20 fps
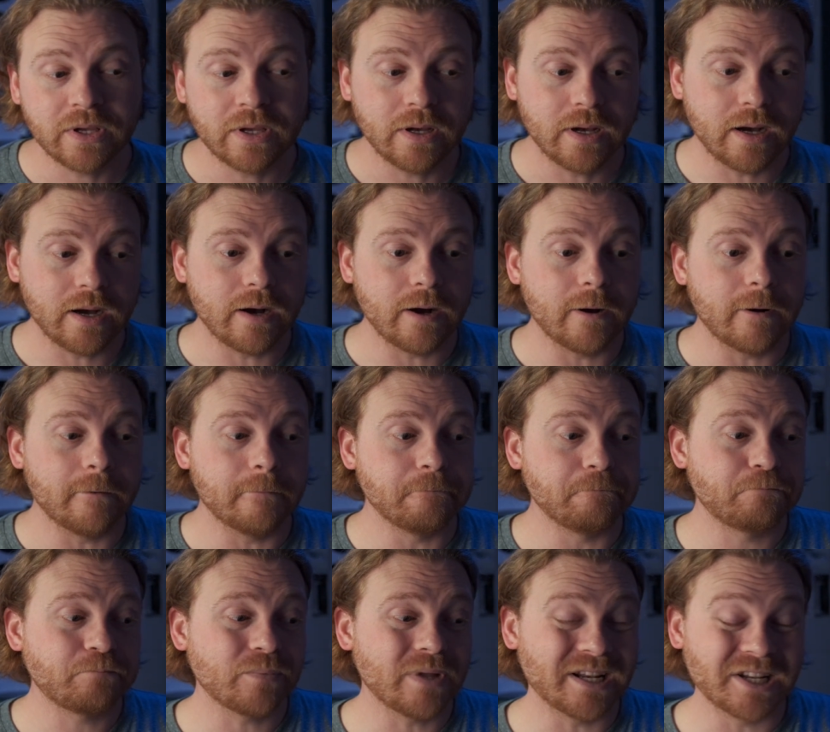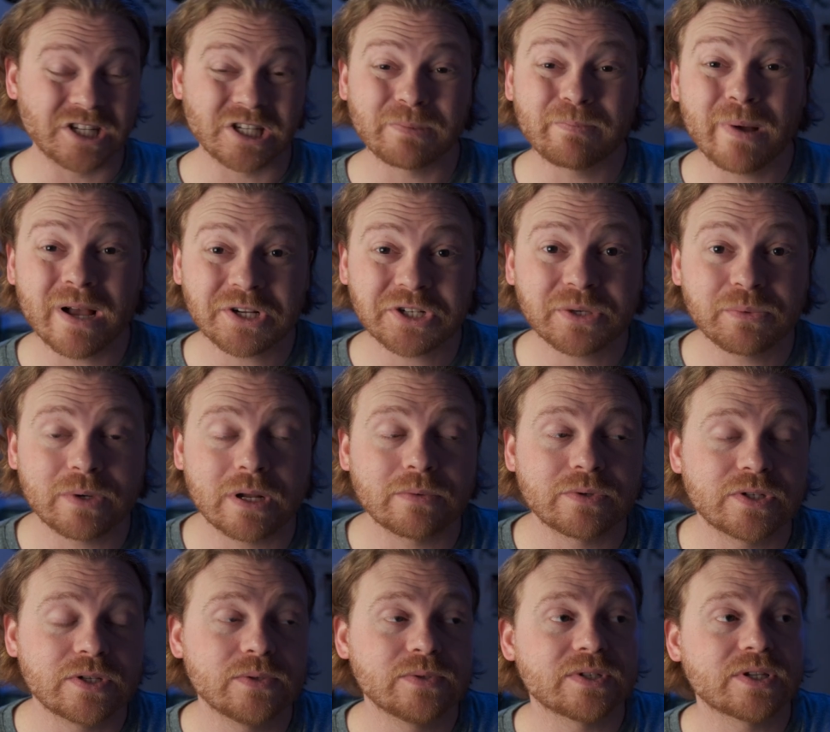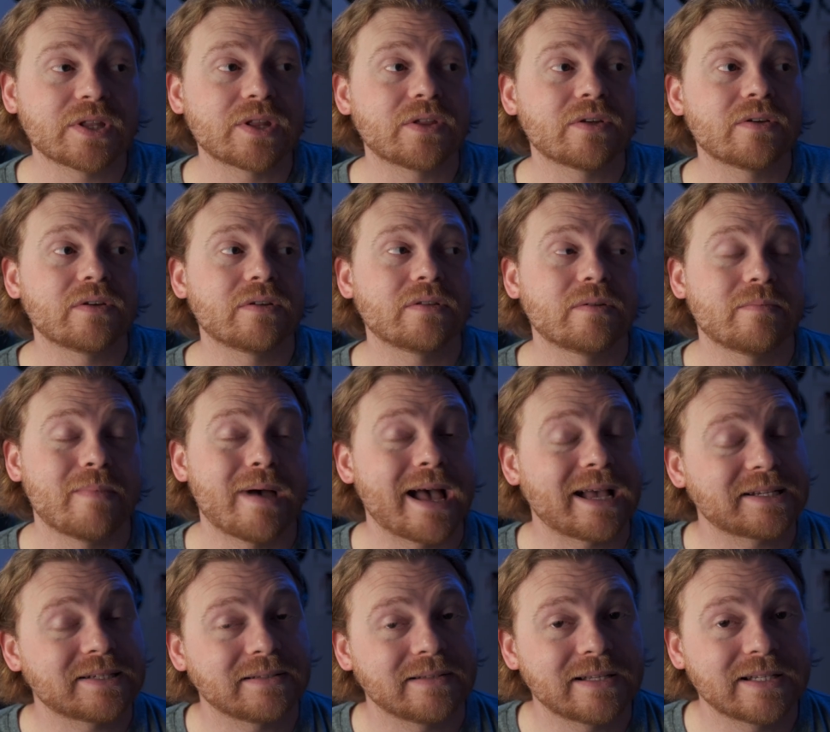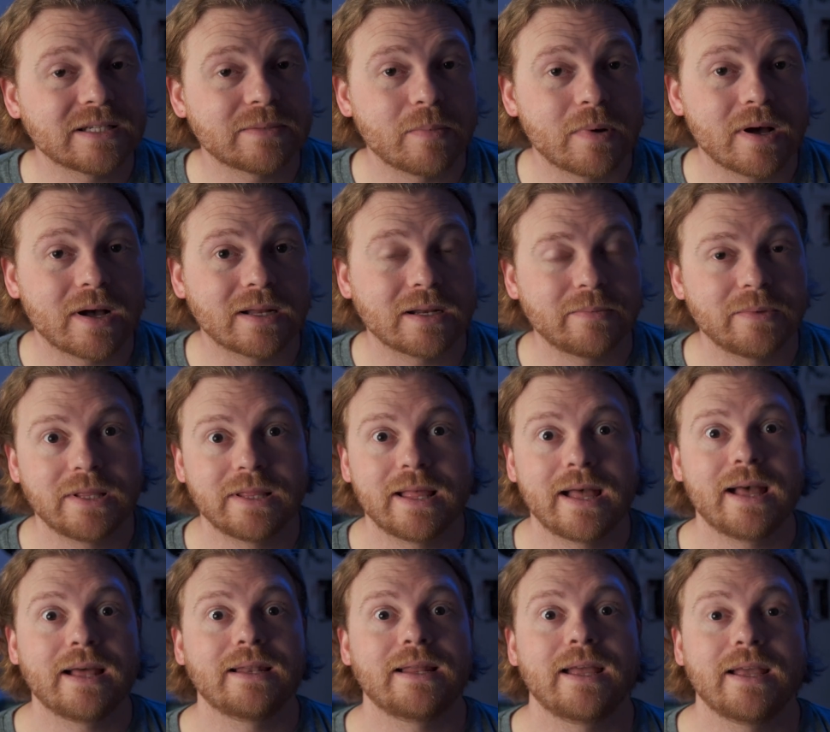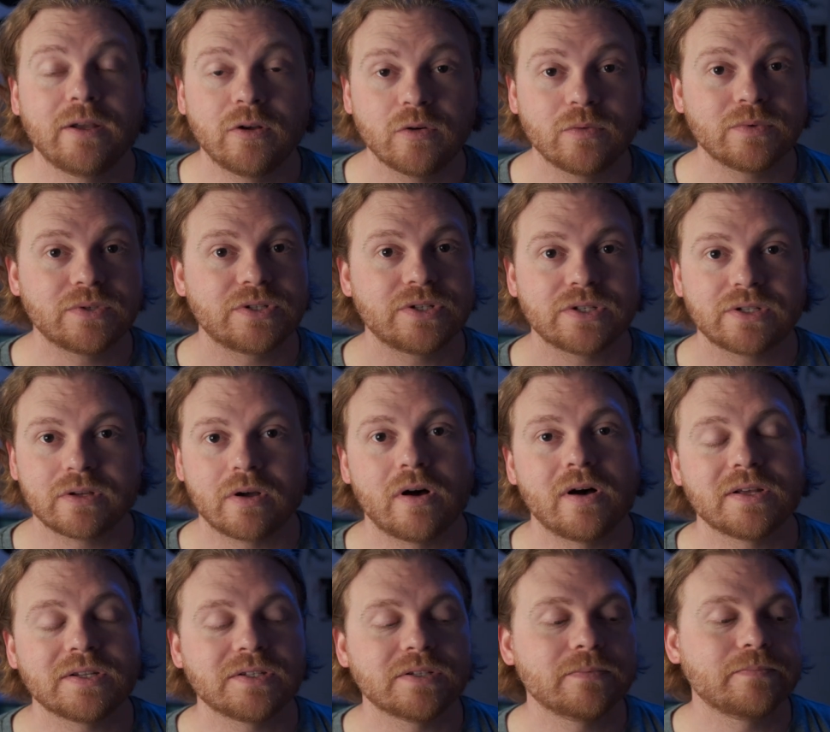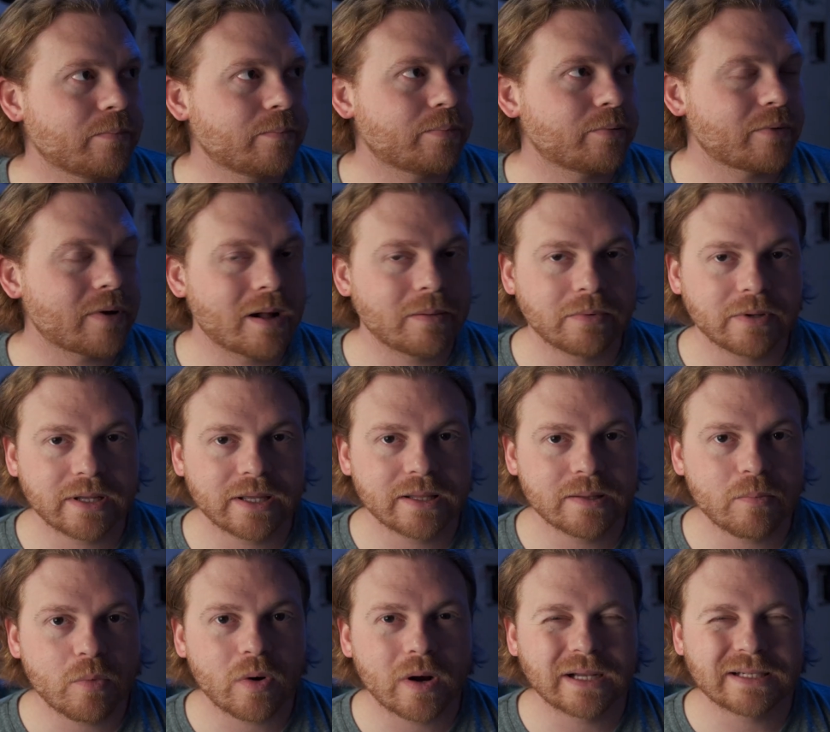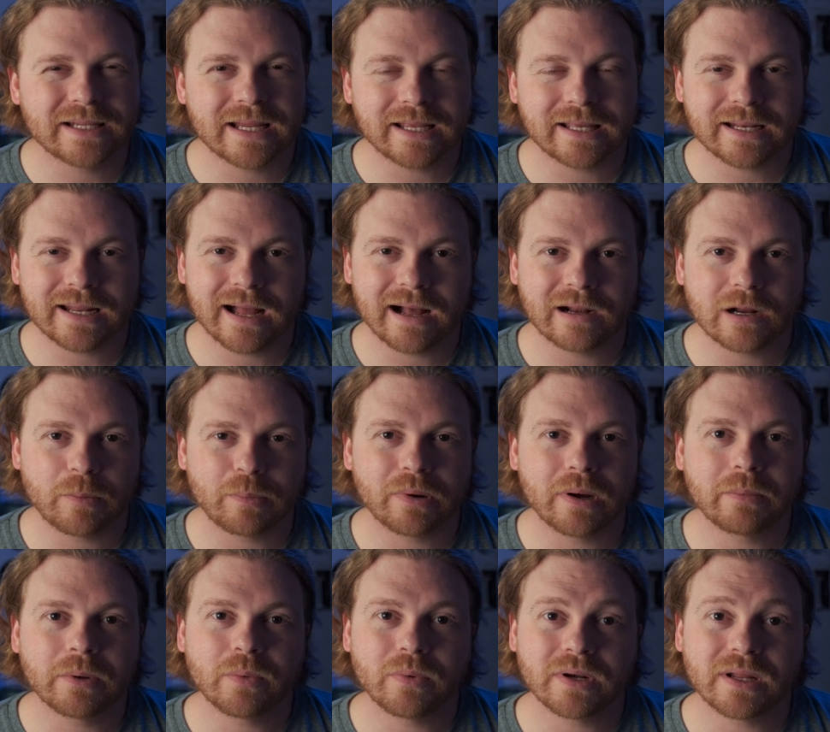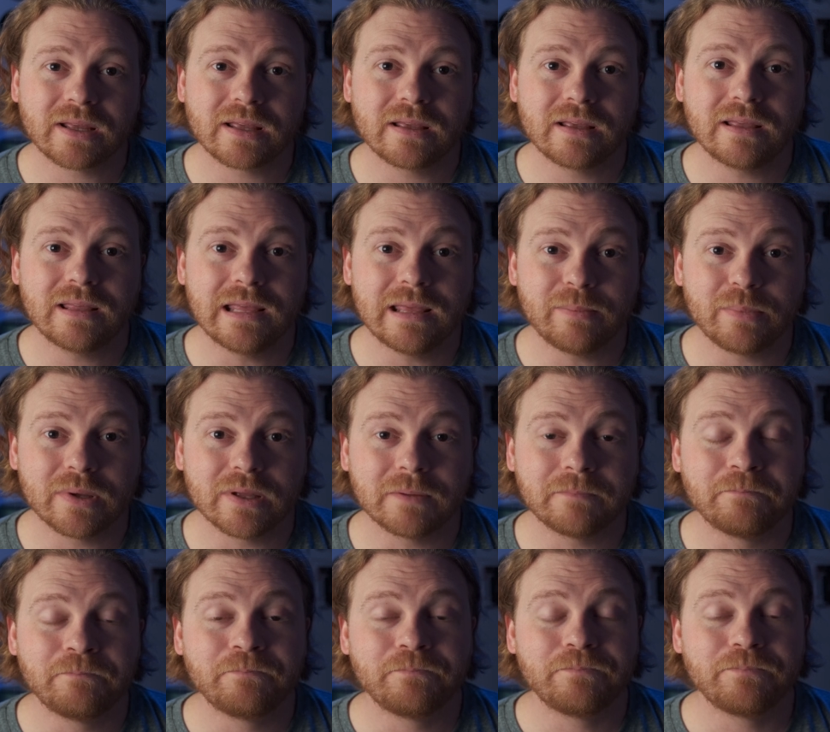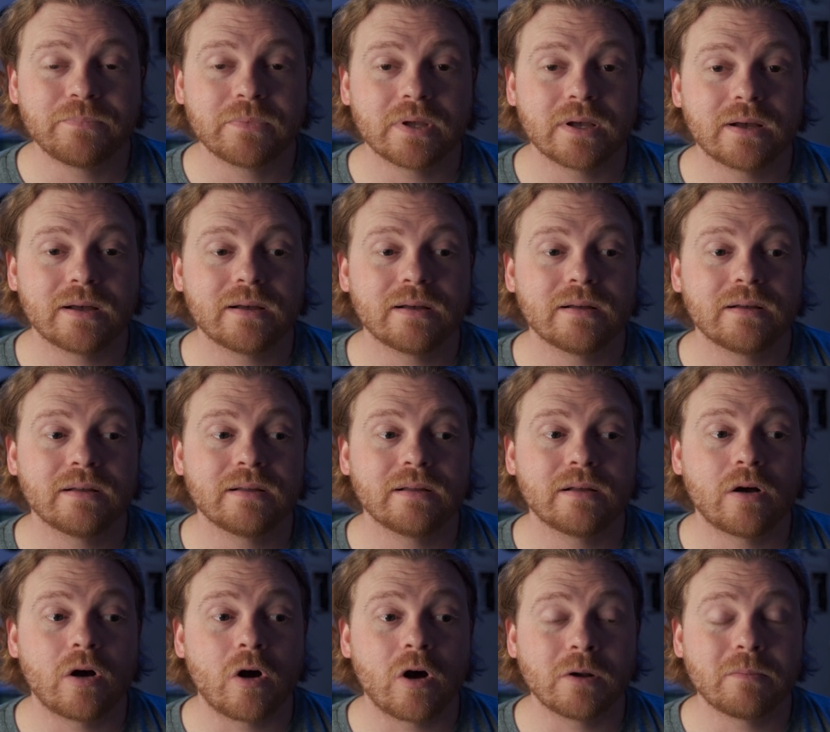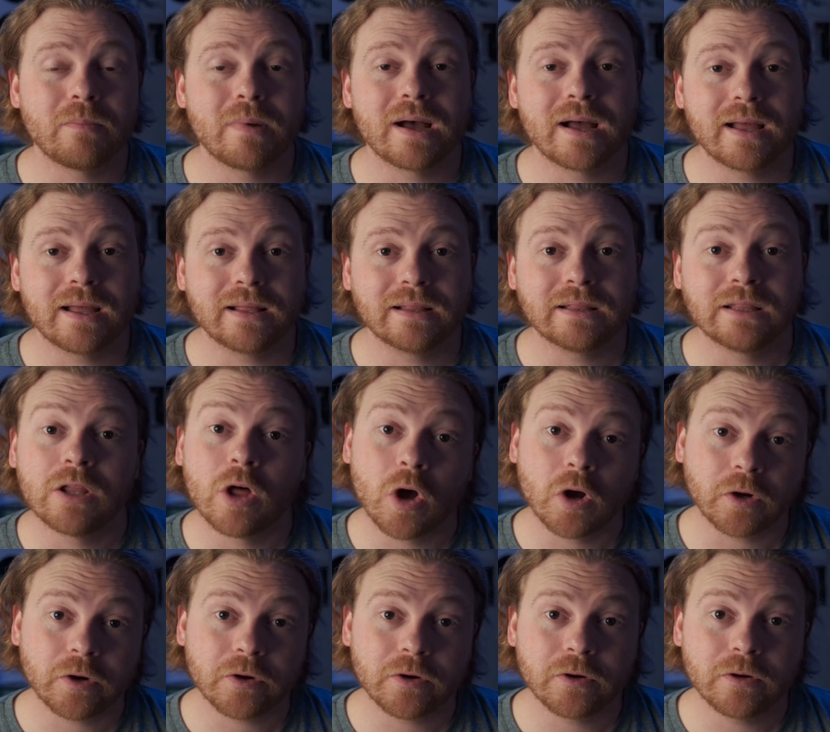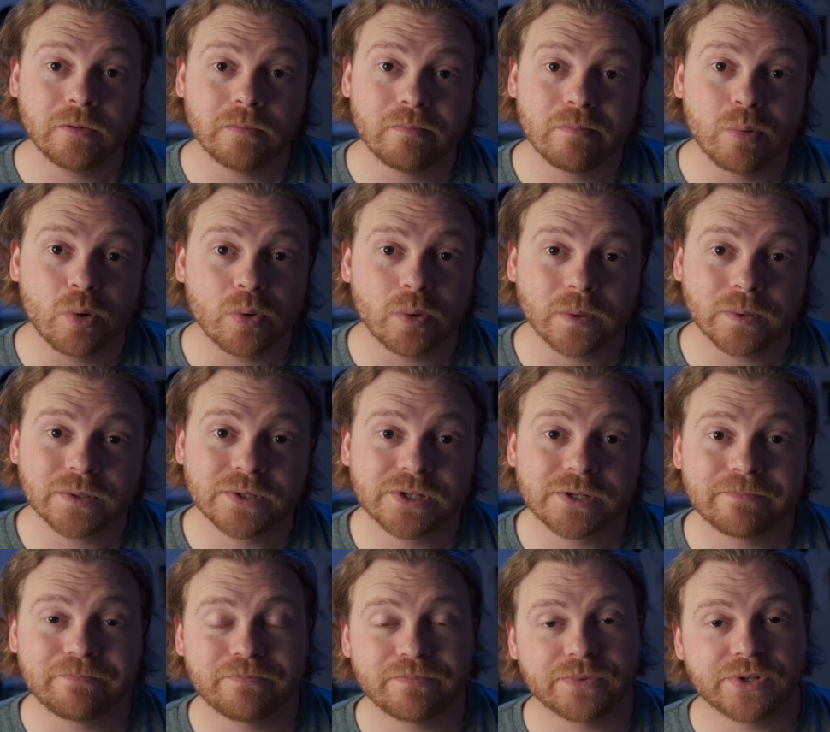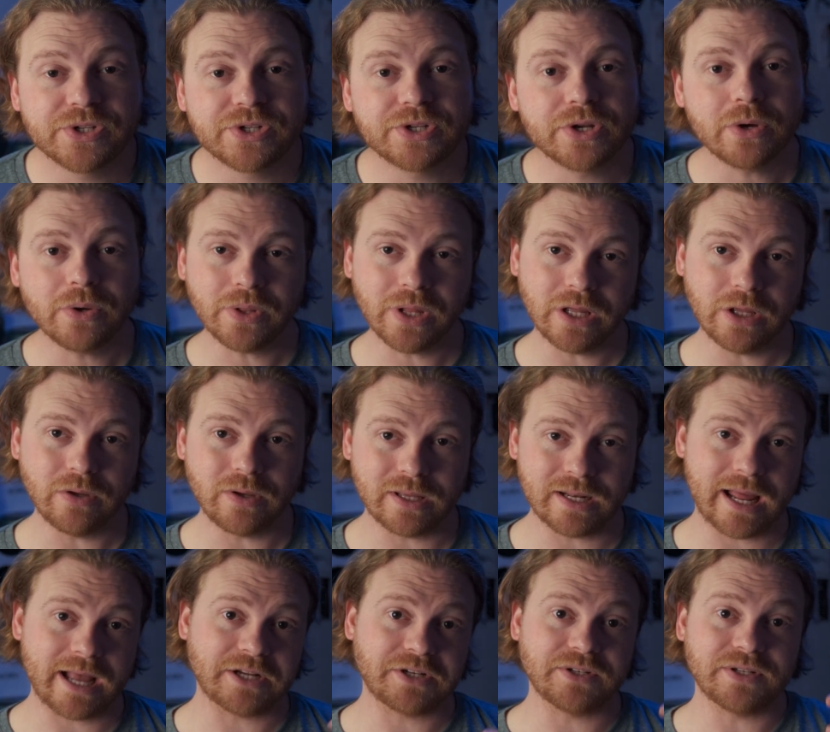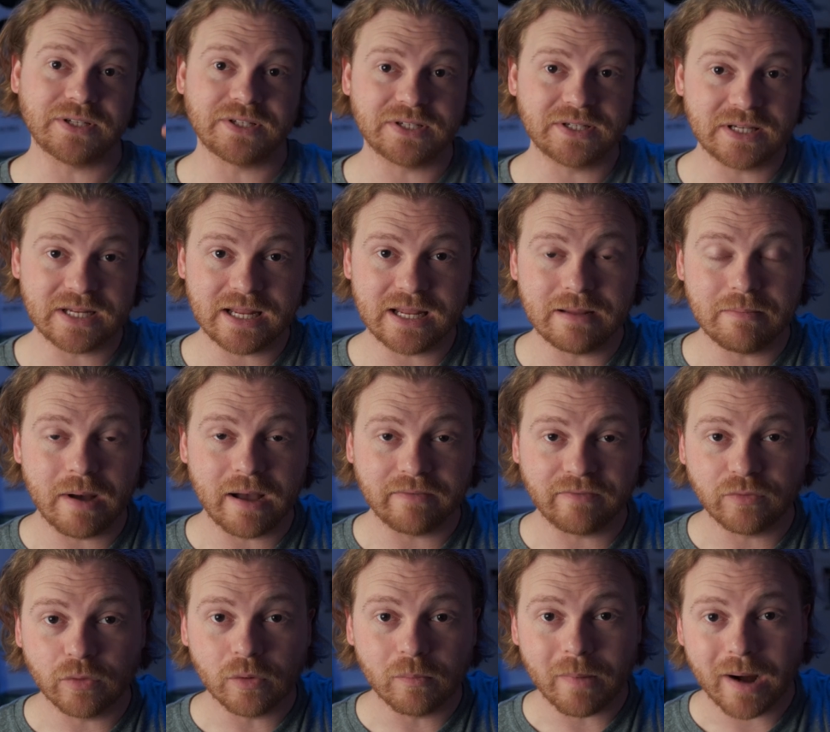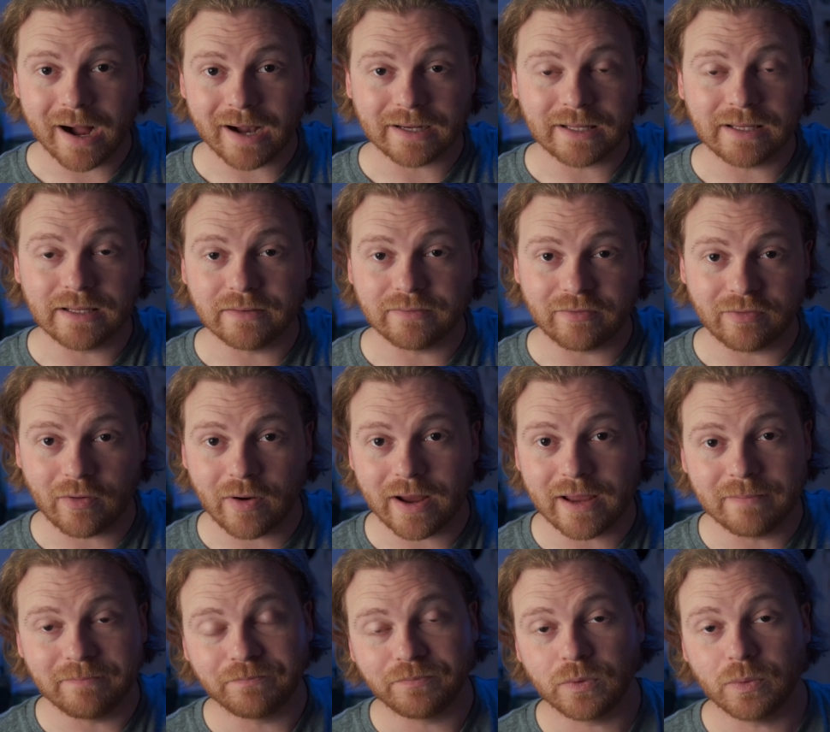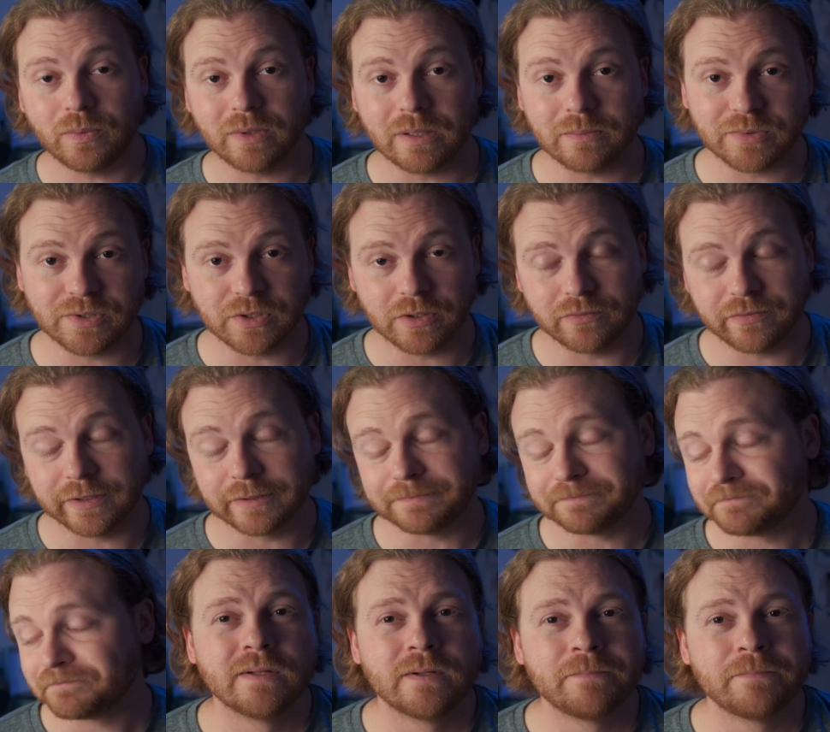And especially when I was using the max lens mod, I mean, that angle was just awesome. Probably the more I take it out, I'll probably want to keep it on my longer boards so that you can actually see my full body in frame when I'm surfing.